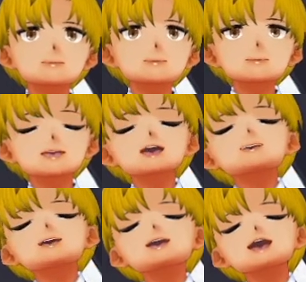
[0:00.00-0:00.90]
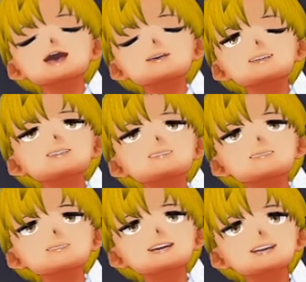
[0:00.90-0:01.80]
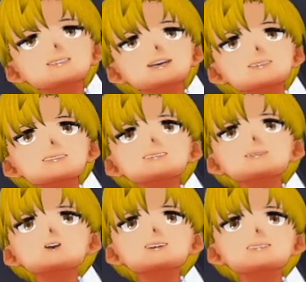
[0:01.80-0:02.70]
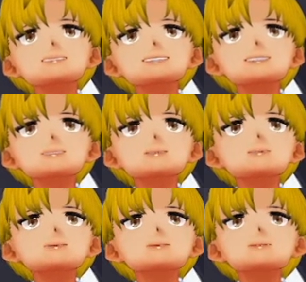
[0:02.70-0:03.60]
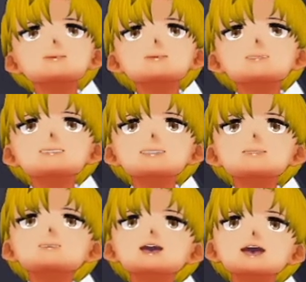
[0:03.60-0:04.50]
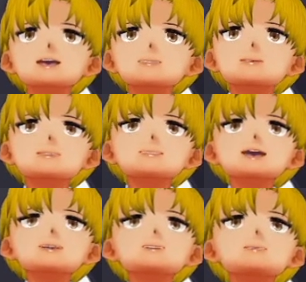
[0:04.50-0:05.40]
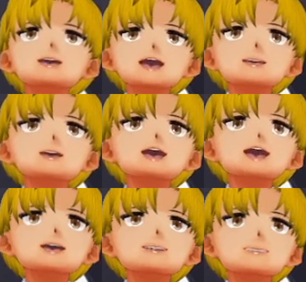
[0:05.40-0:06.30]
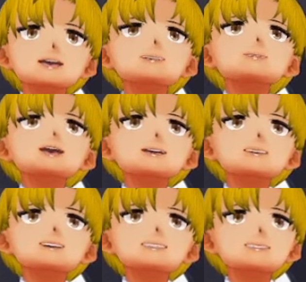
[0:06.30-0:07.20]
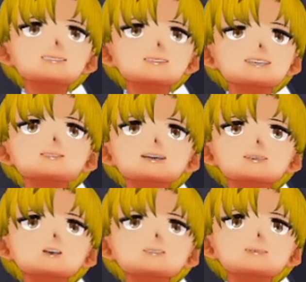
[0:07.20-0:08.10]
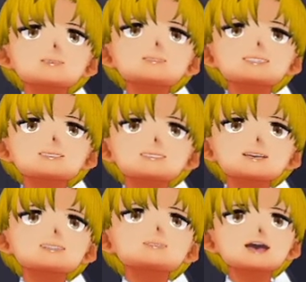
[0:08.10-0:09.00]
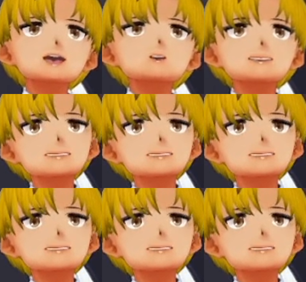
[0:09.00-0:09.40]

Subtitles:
Oh, come on, you can't mean that. I didn't even do anything. I just bought like a bunch of manga, then I got fuzzy when I didn't have my way.